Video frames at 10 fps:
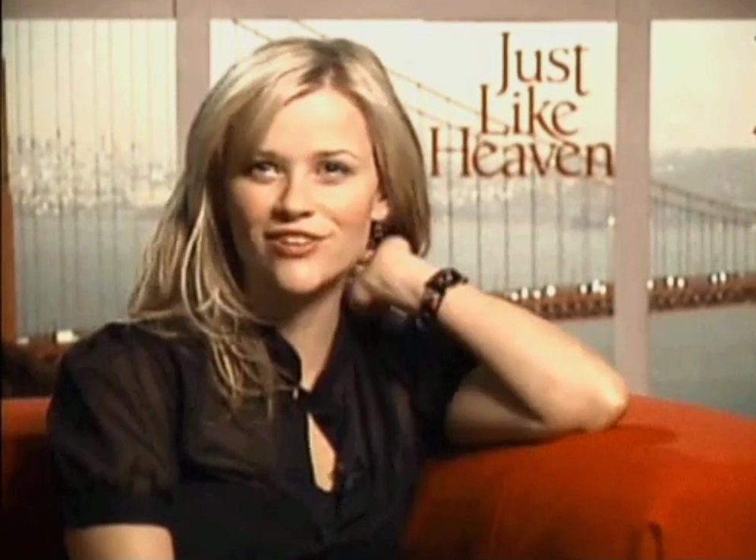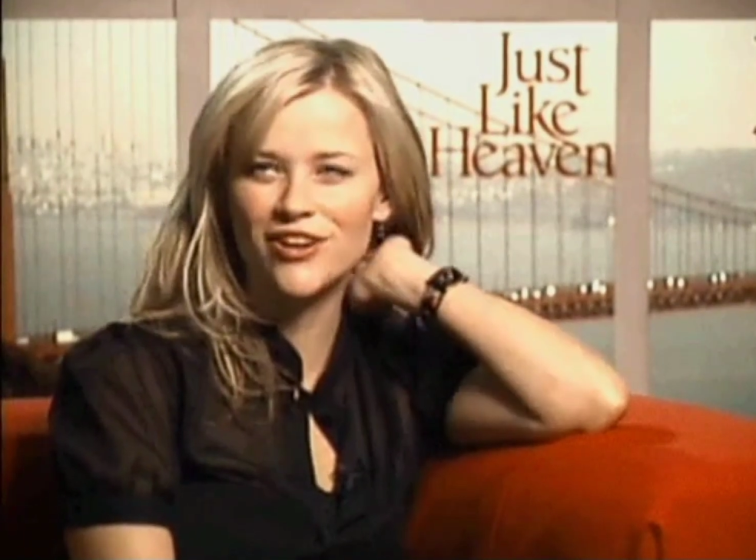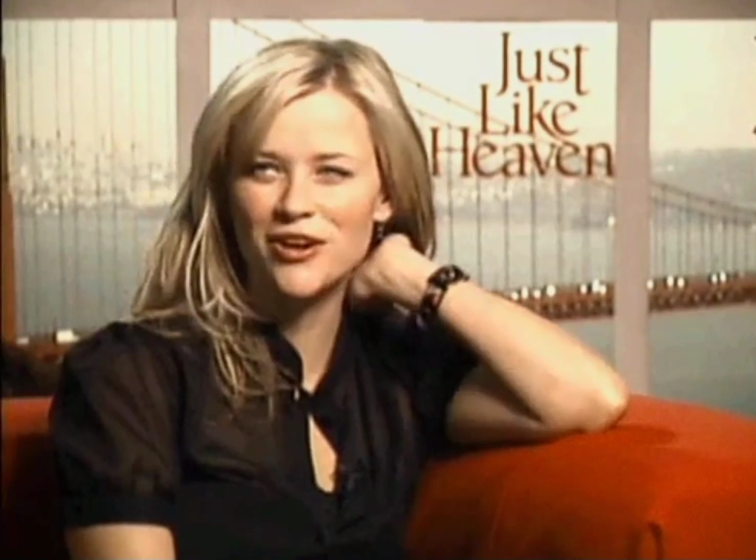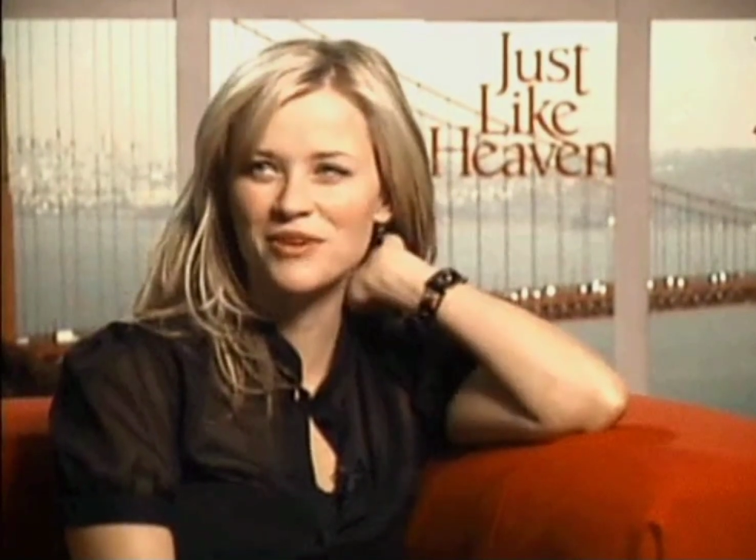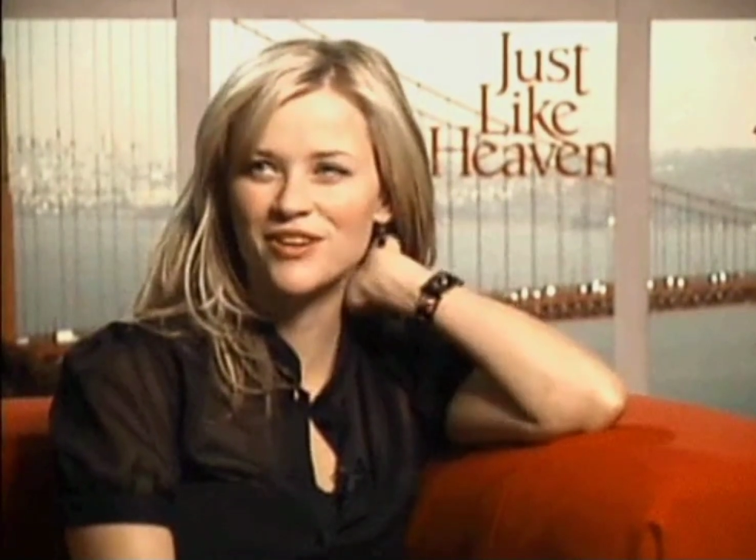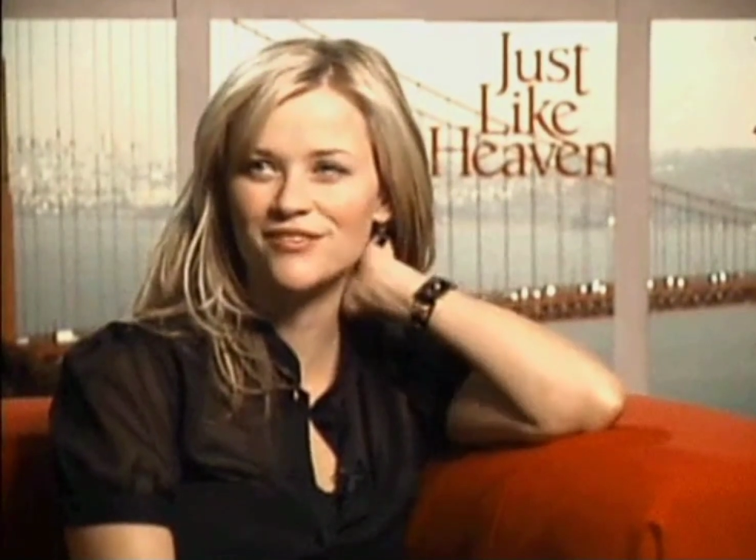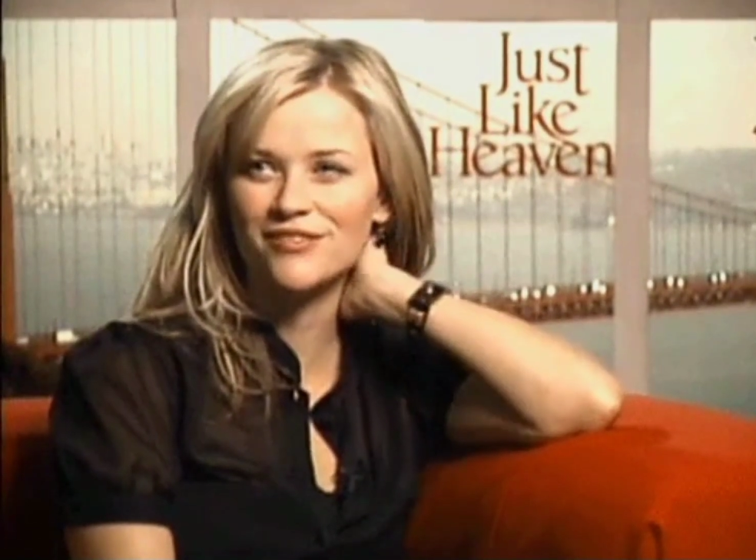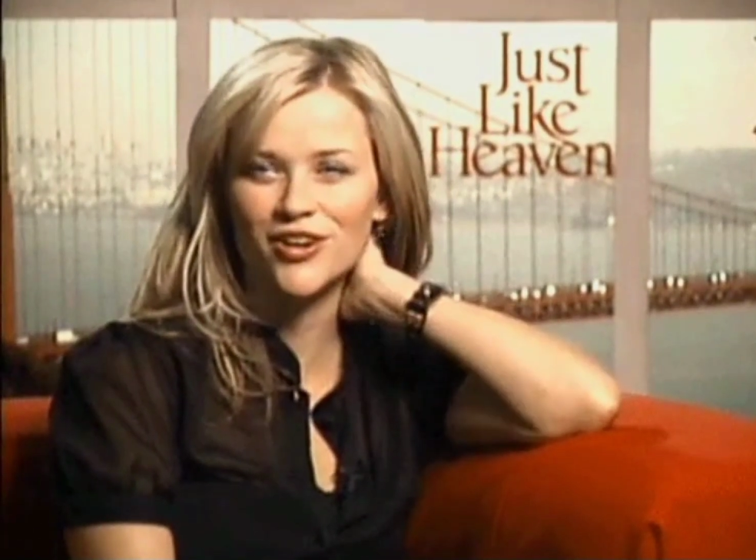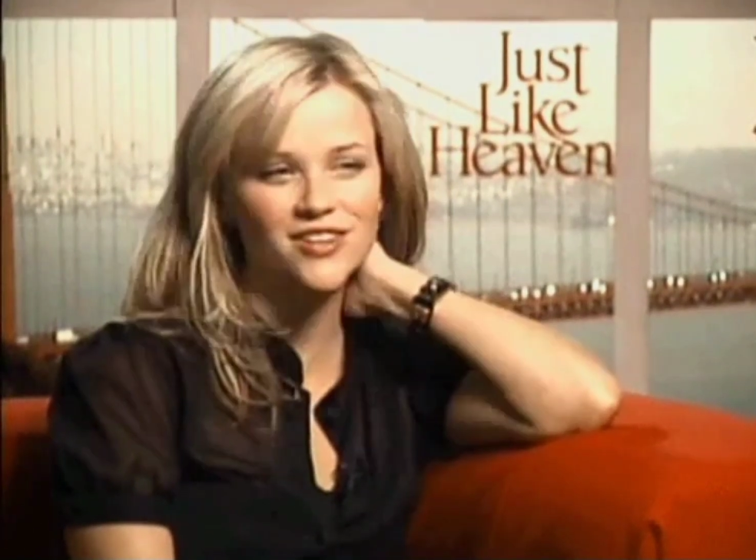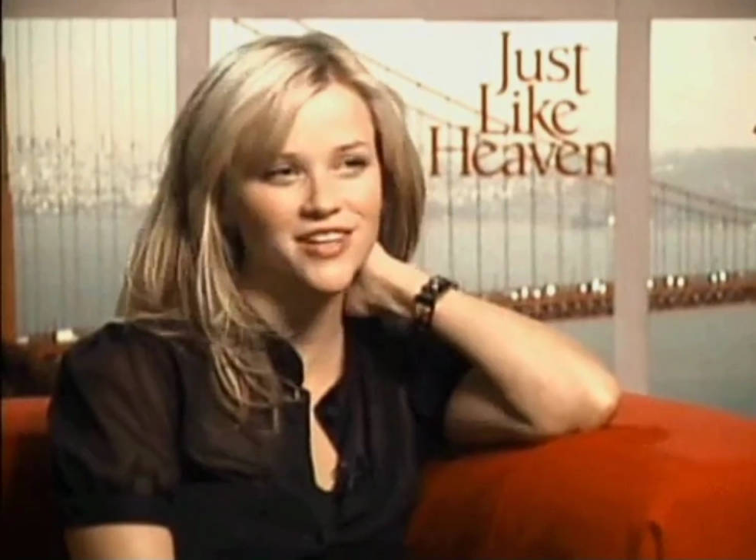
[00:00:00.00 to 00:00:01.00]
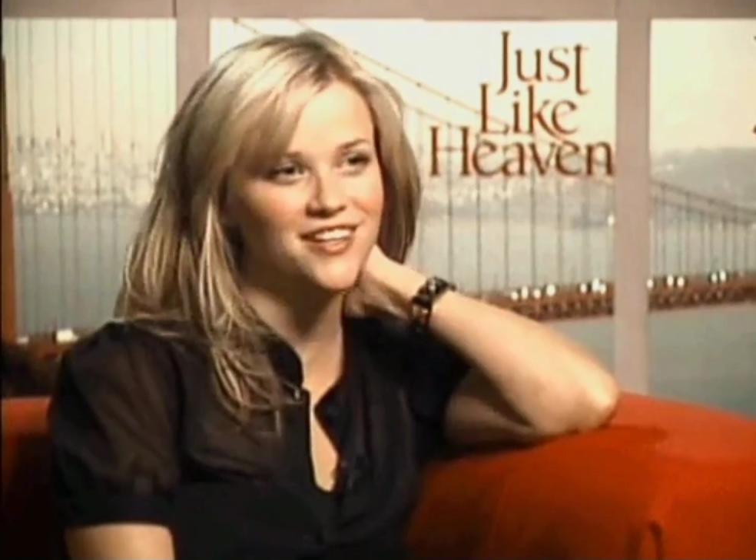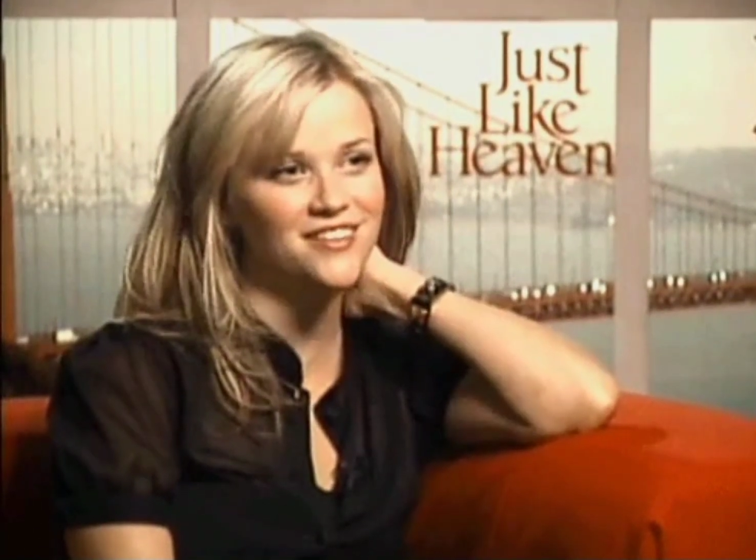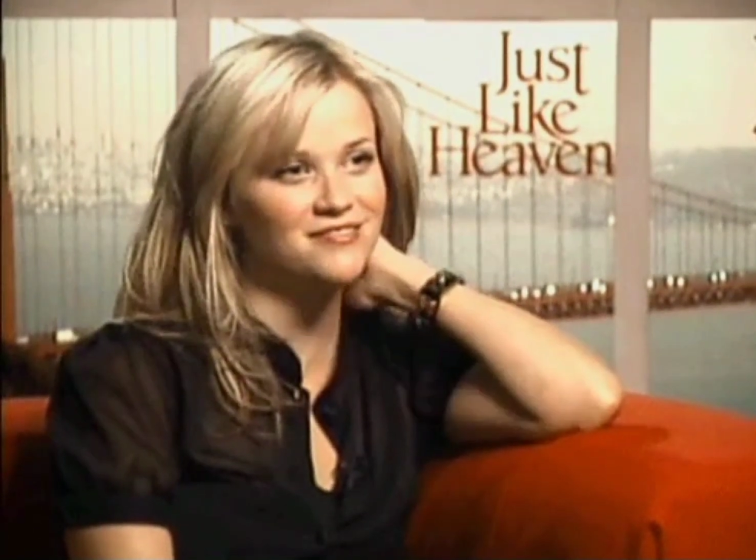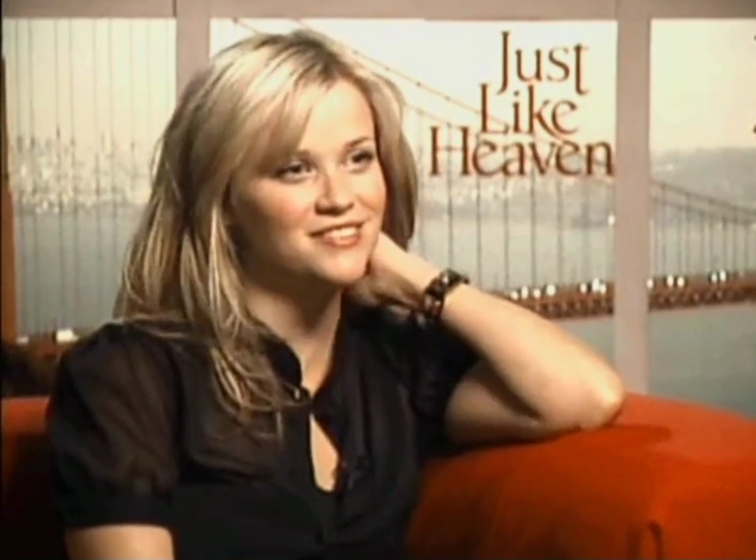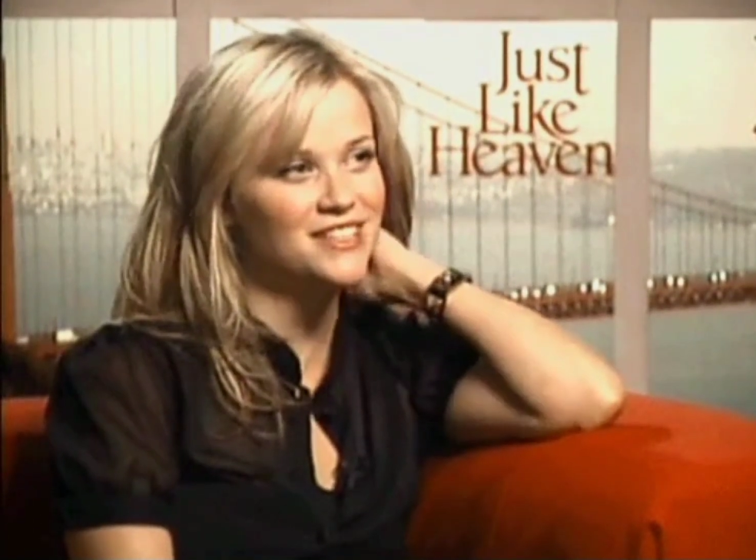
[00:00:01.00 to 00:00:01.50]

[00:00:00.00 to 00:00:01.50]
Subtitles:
to come in early and